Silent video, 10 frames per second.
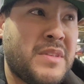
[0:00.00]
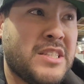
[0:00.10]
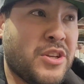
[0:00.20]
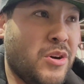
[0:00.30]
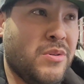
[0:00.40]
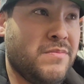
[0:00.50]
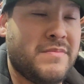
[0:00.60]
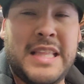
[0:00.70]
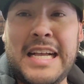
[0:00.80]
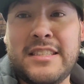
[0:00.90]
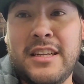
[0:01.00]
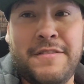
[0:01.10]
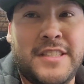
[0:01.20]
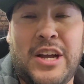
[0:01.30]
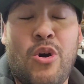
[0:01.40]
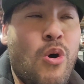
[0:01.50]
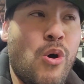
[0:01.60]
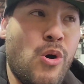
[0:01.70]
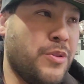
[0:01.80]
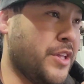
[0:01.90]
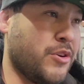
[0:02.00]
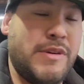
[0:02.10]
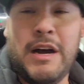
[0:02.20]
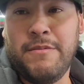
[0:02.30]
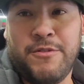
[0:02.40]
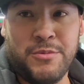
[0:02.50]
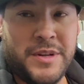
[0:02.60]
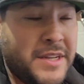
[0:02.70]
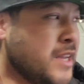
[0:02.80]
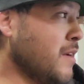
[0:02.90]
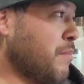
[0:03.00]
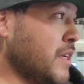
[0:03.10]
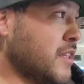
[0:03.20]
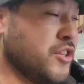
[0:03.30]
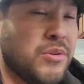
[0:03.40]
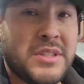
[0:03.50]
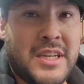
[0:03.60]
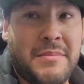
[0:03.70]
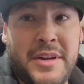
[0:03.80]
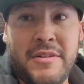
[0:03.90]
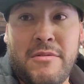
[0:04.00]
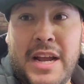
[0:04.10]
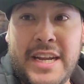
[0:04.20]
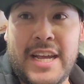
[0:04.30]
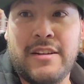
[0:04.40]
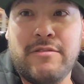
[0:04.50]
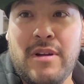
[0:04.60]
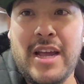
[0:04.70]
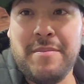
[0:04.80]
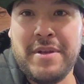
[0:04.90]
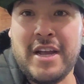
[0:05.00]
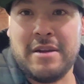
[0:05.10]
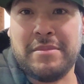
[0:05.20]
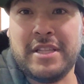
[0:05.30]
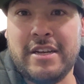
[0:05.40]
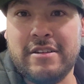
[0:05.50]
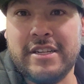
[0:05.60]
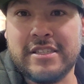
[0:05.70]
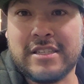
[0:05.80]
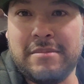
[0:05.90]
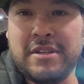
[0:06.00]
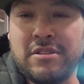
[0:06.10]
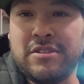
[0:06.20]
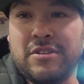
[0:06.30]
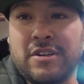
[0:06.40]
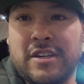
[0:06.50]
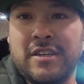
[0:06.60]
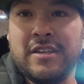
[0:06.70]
So that stuff is like a whole nother realm for me. But the new one's coming in right now, right behind me. There it is, coming into the door.